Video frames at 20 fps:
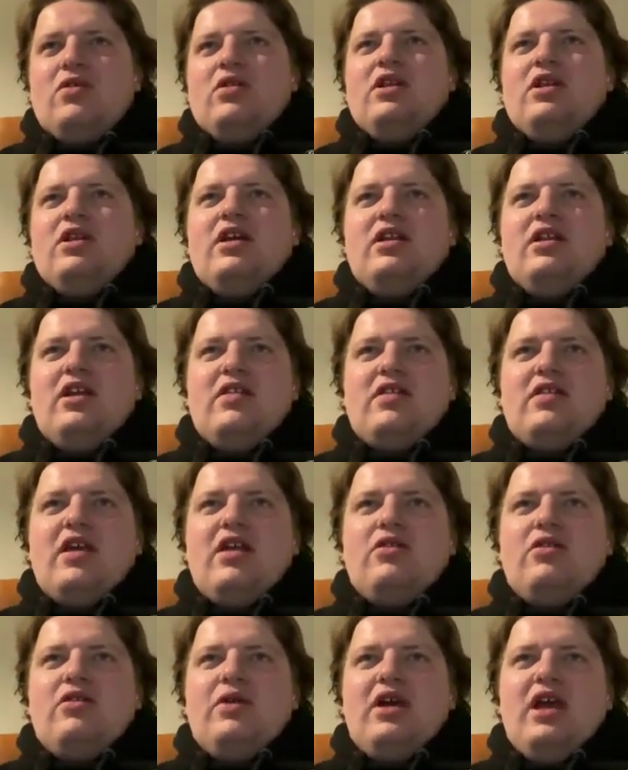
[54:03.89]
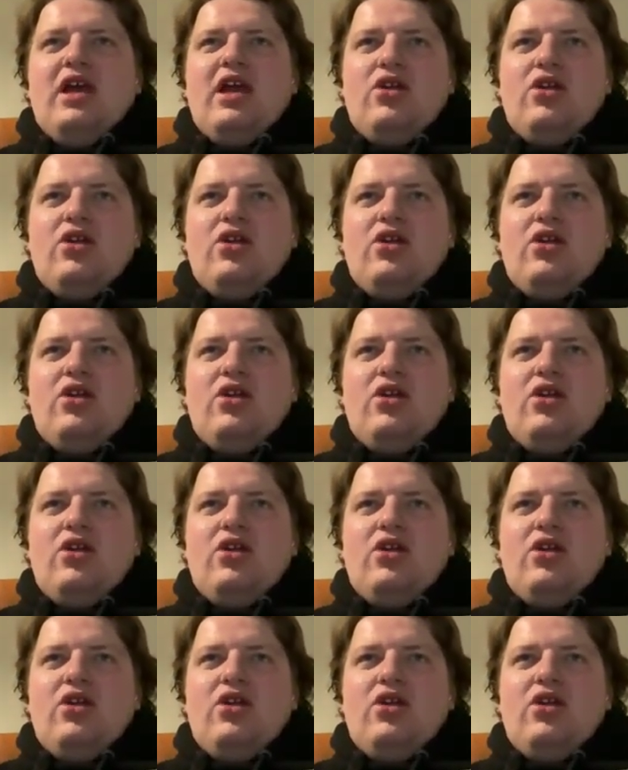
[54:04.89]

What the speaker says: Let's get out of the way.